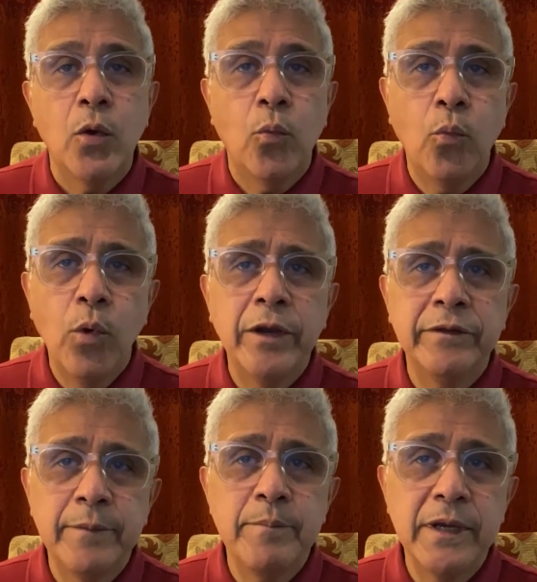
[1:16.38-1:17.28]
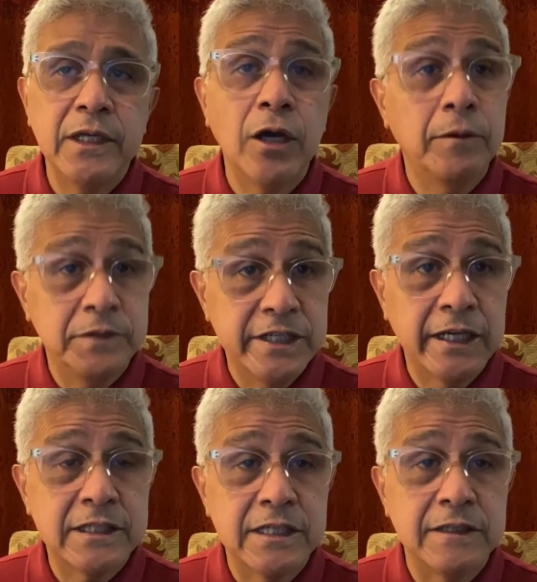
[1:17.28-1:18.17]
One of the main
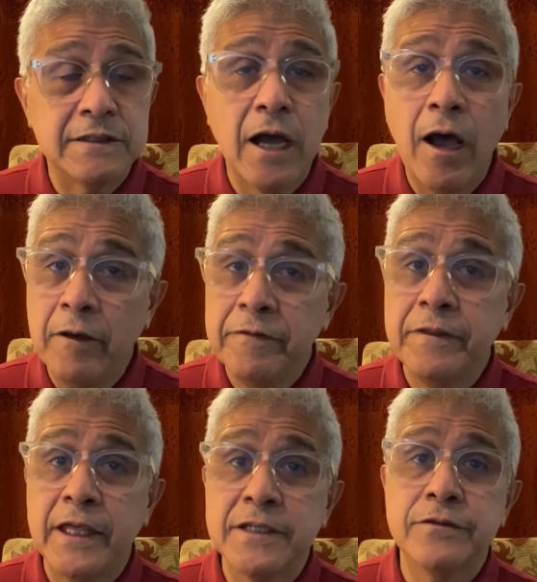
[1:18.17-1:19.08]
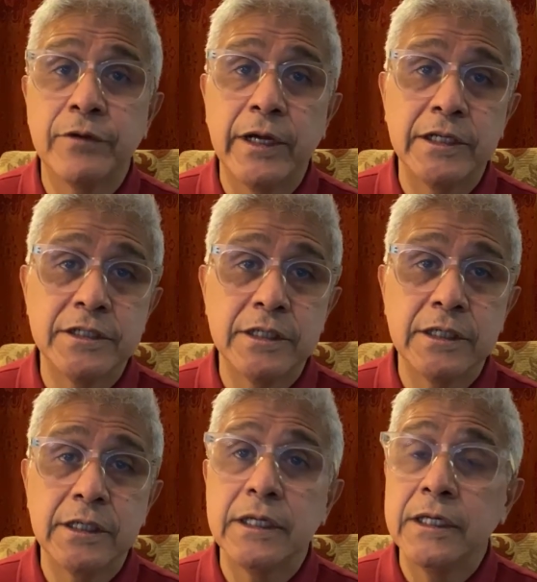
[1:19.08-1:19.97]
objectives of this
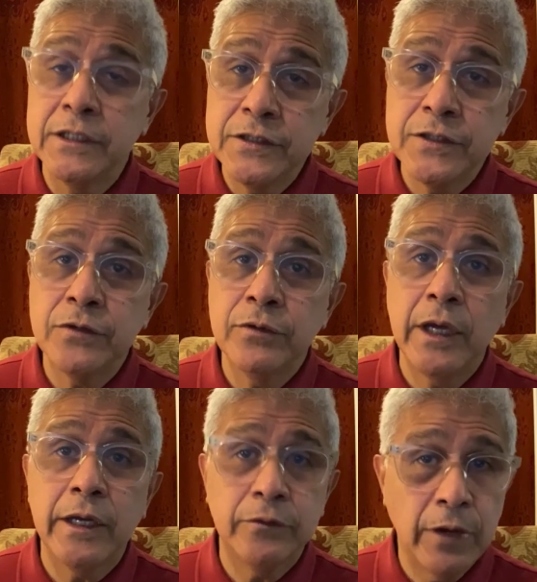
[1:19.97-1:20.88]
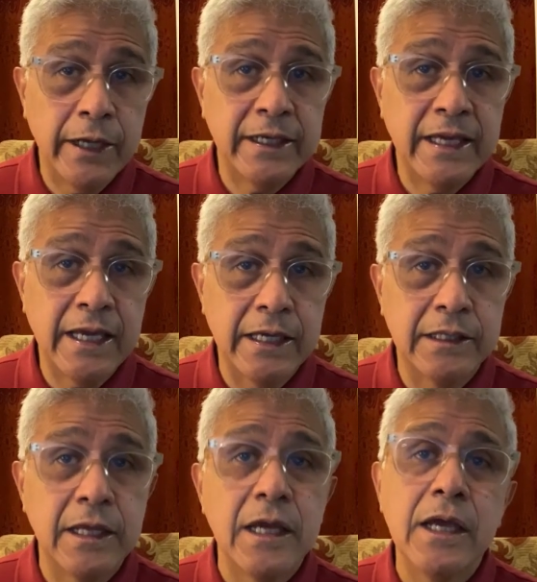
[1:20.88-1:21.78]
strategy is to
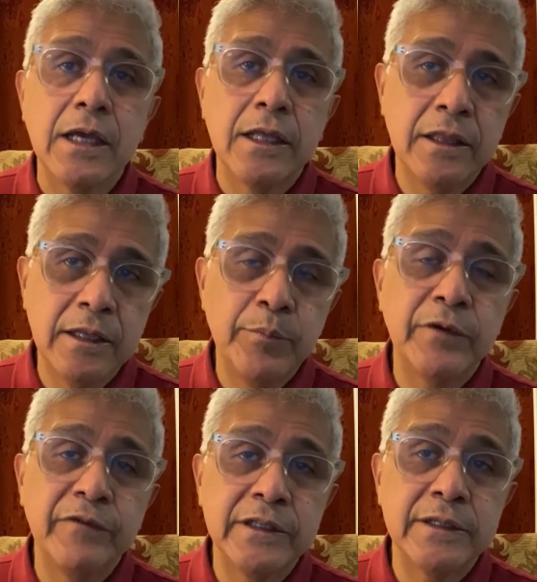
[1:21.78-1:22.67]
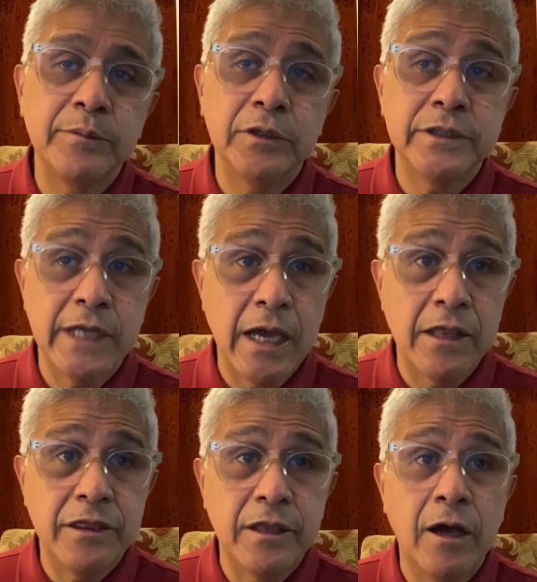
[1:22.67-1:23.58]
eradicate the preventable
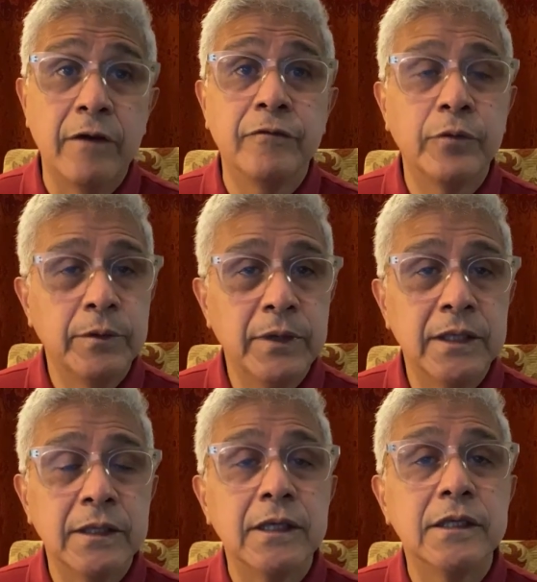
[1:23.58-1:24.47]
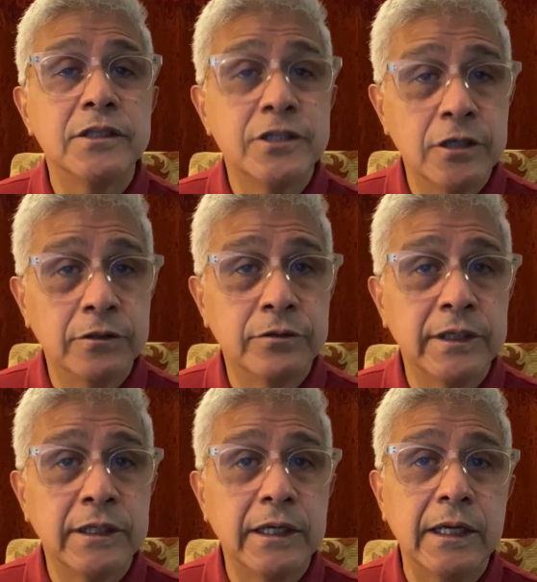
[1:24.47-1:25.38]
death of women,
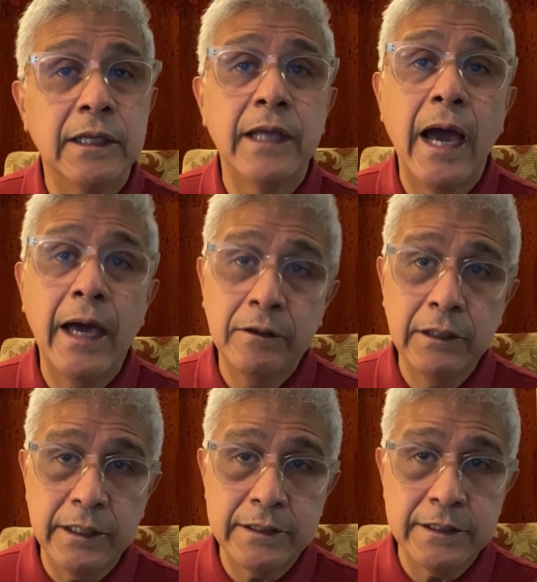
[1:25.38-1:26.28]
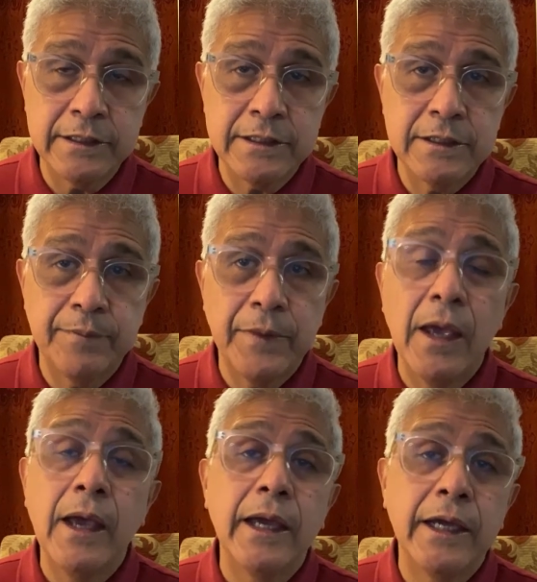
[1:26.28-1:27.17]
children, and adolescents,
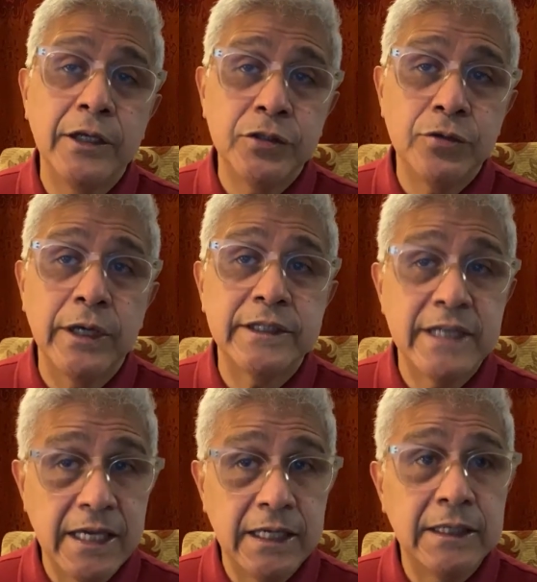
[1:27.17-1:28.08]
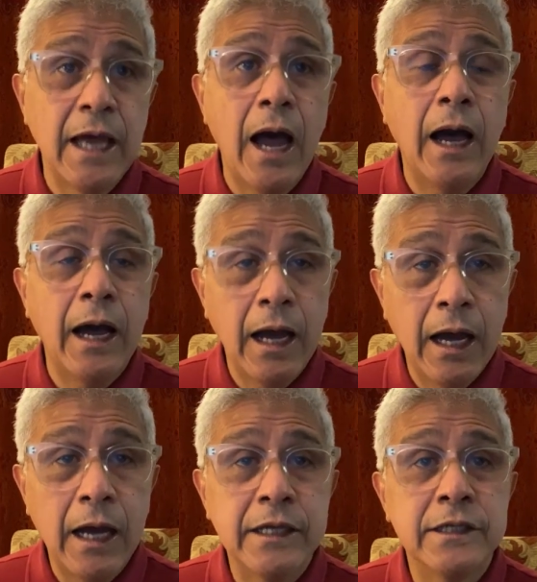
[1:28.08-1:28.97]
and to attain a
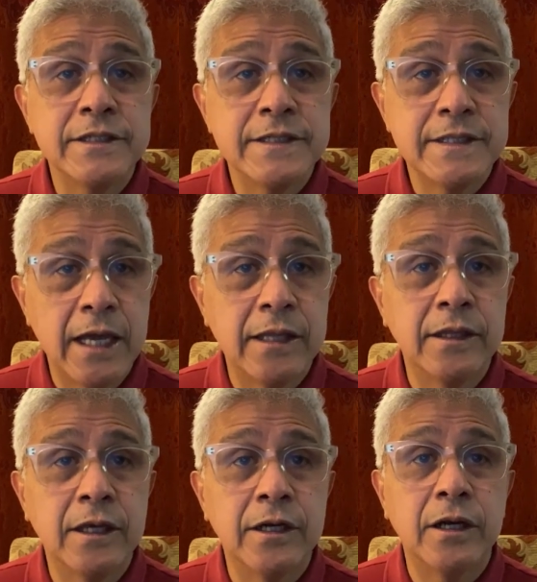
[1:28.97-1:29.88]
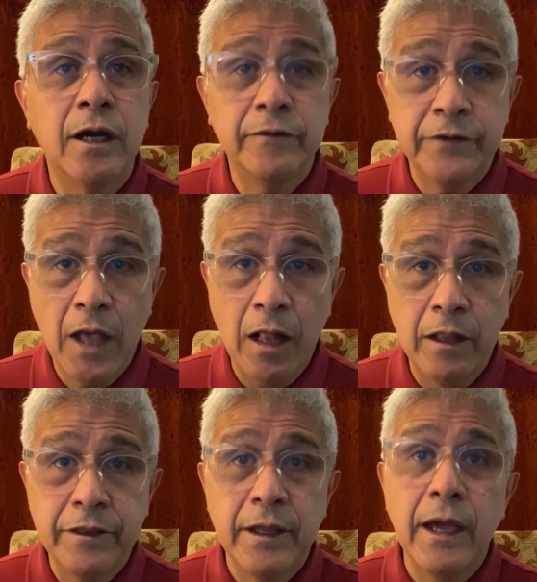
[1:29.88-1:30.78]
higher standard of
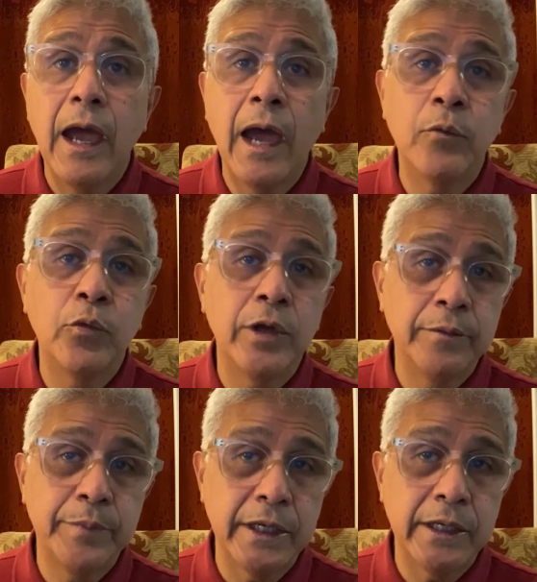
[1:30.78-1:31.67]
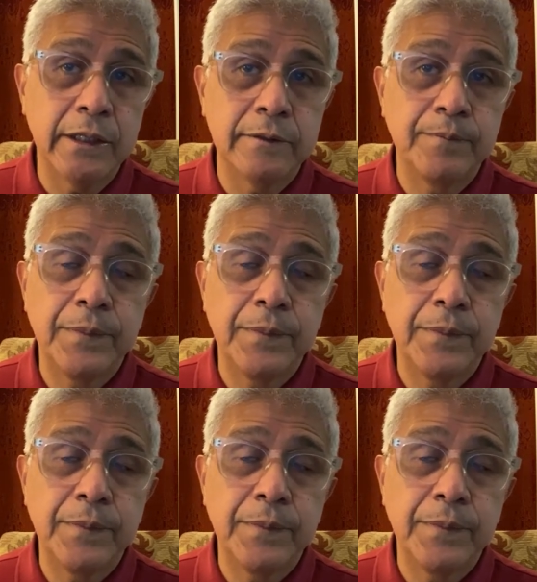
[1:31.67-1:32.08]
health and well-being.